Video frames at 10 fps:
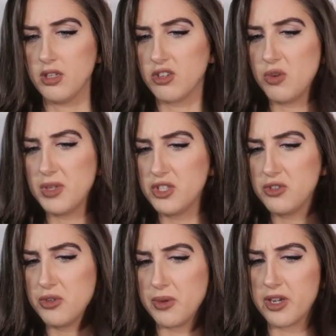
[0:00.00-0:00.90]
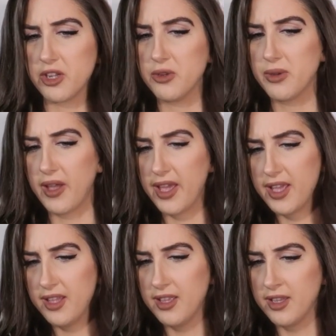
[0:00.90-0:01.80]
Girl, what you doing? Are you
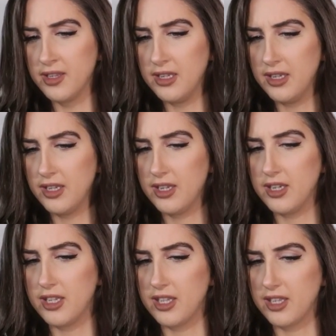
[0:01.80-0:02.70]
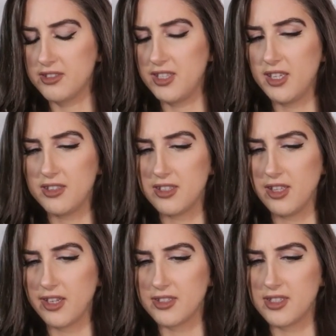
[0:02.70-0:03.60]
okay? You're standing still
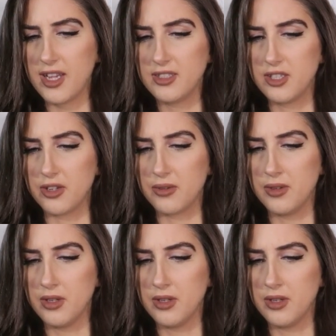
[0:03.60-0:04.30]
like a statue.